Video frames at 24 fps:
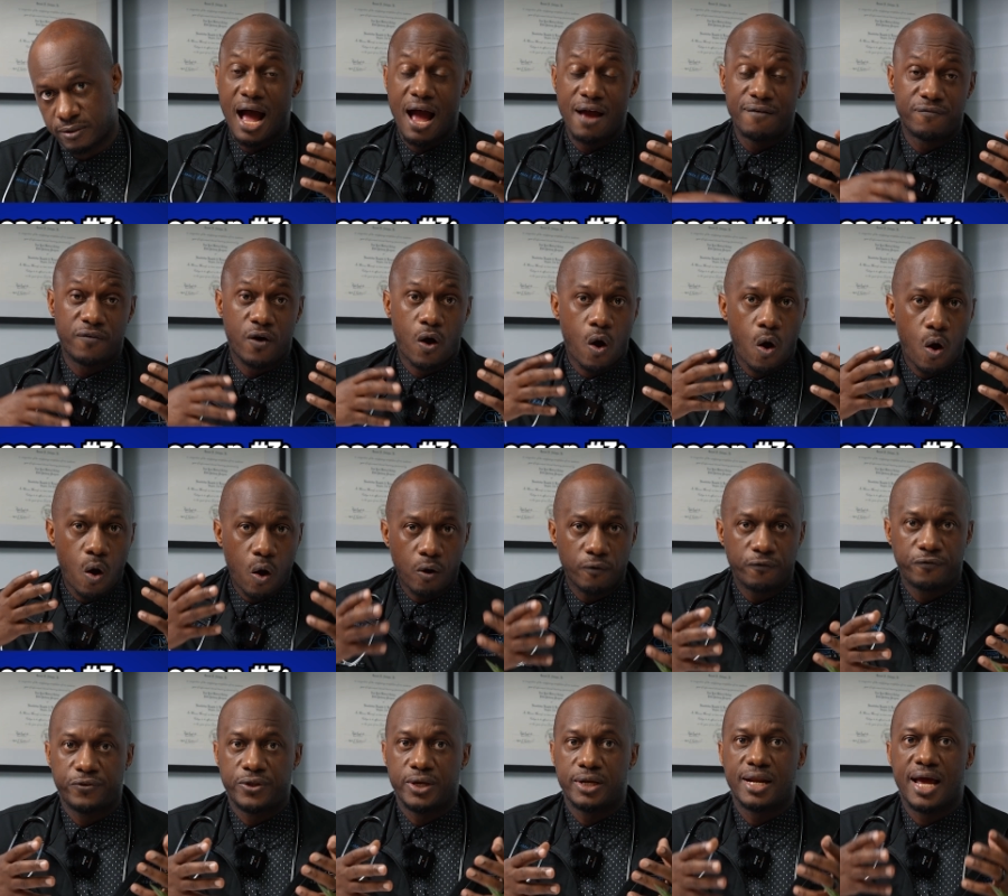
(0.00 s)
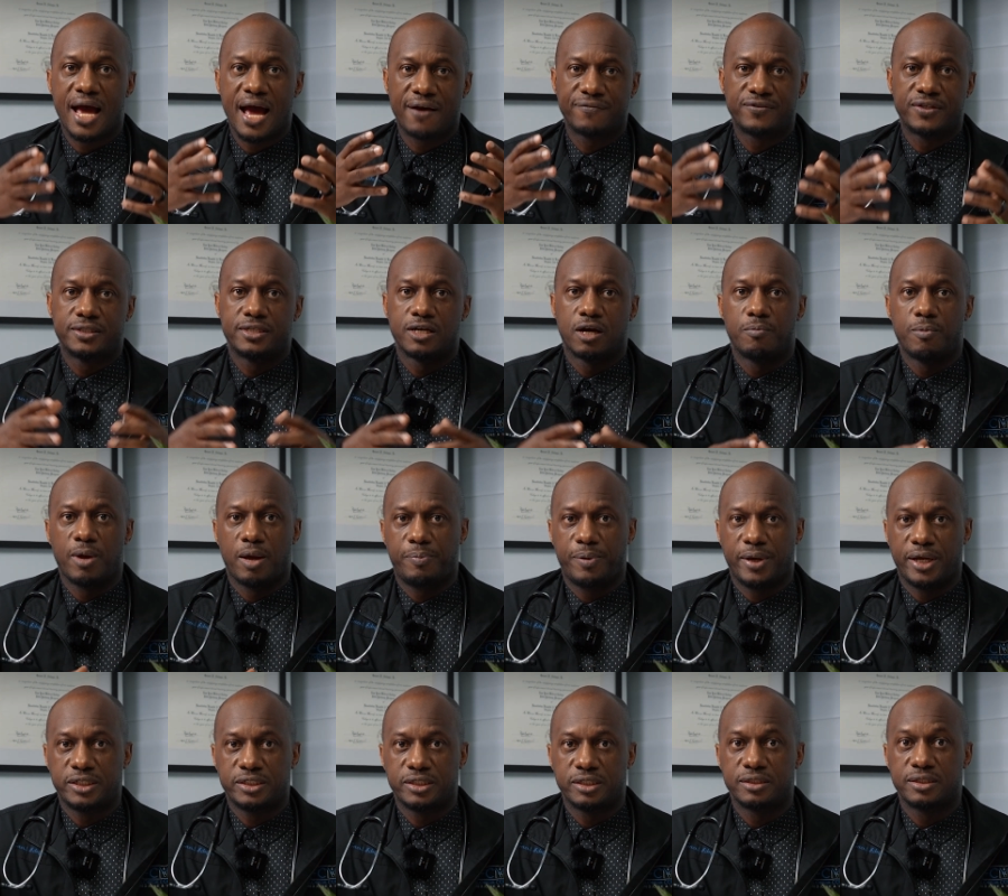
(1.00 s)
I've often have to tell my
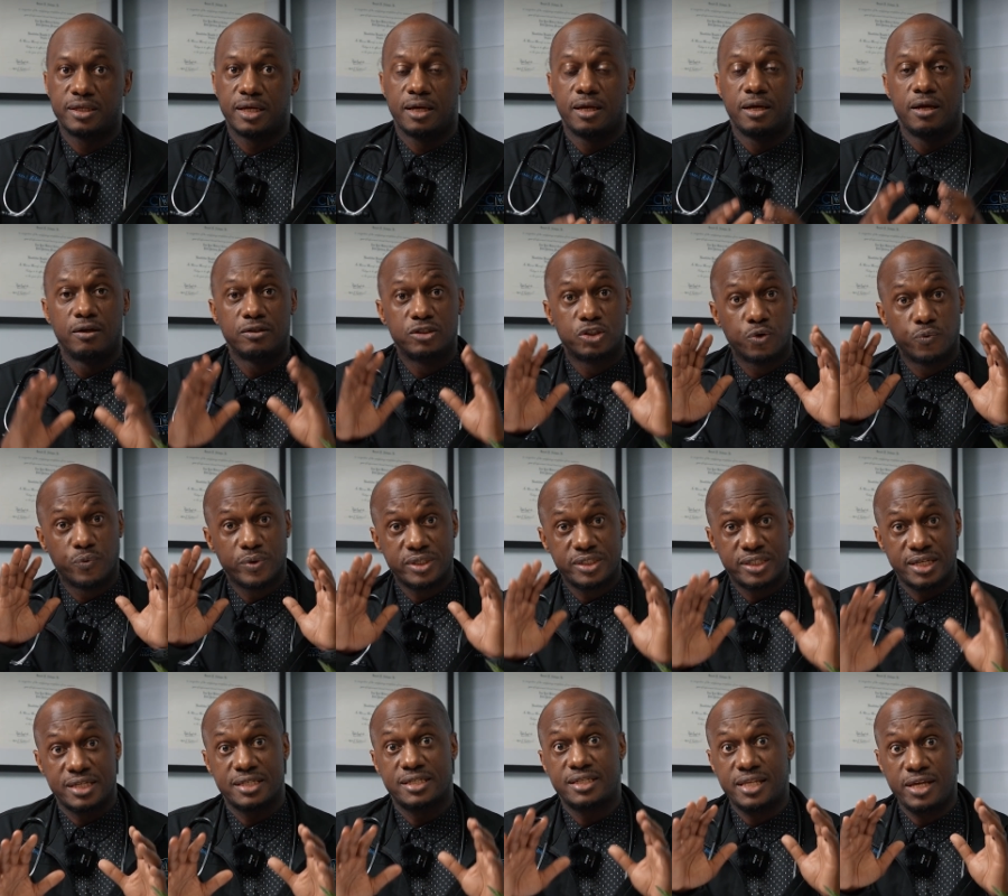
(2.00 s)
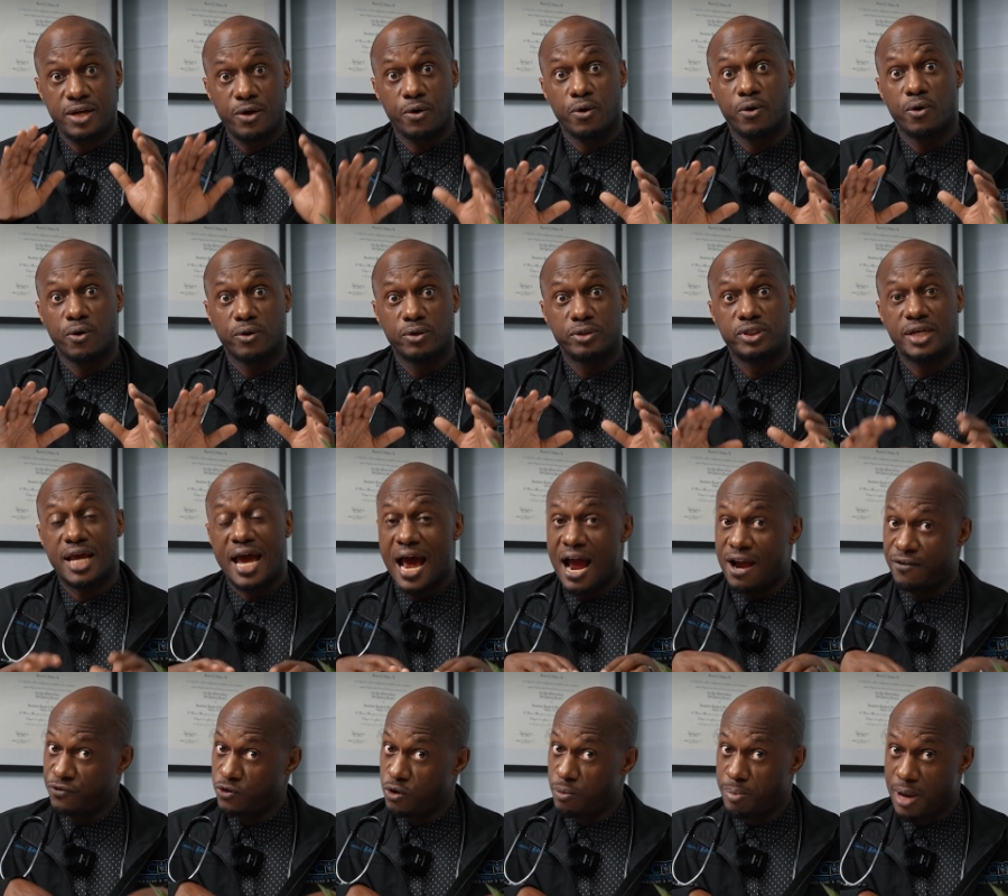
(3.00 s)
patients to resist the urge
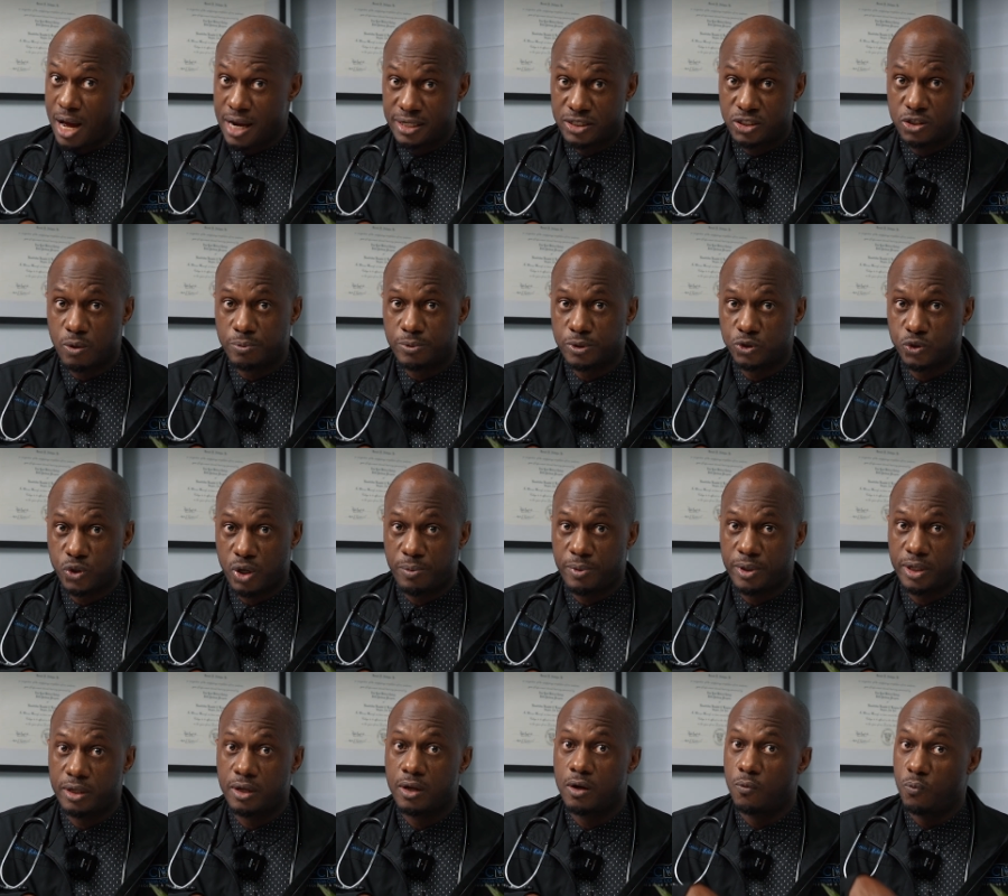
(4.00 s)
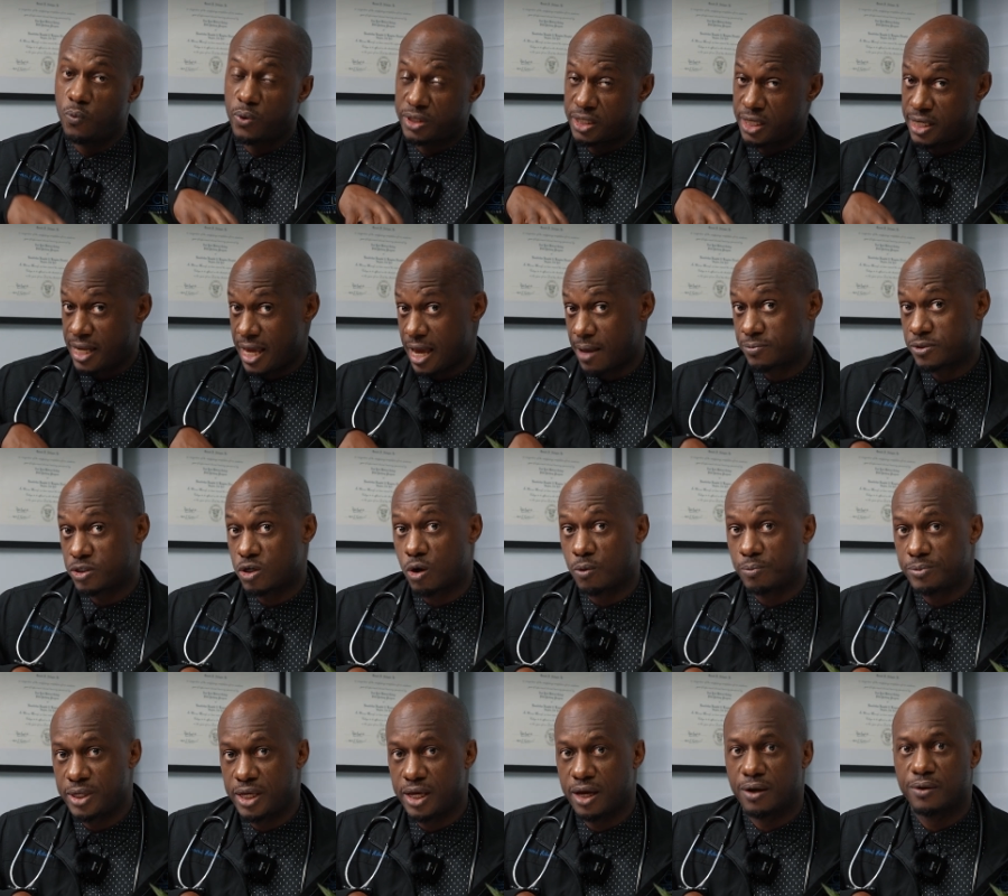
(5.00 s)
after a body sculpting treatment with an
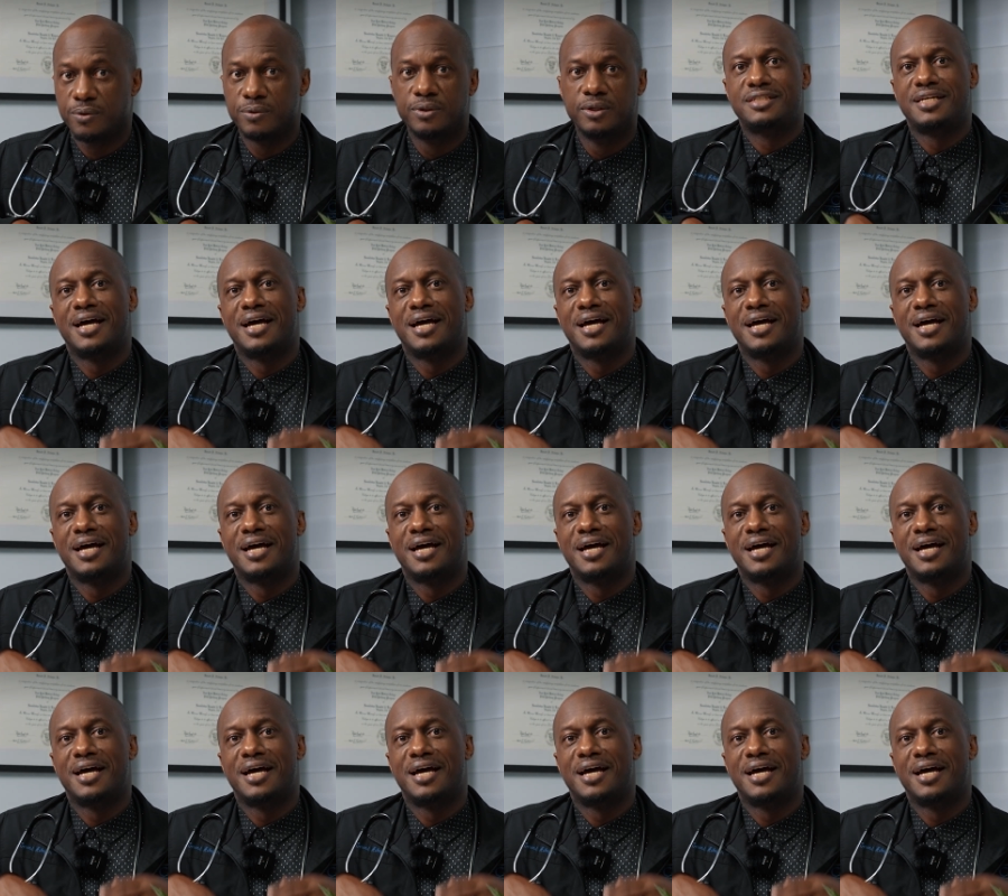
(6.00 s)
Emsculpt Neo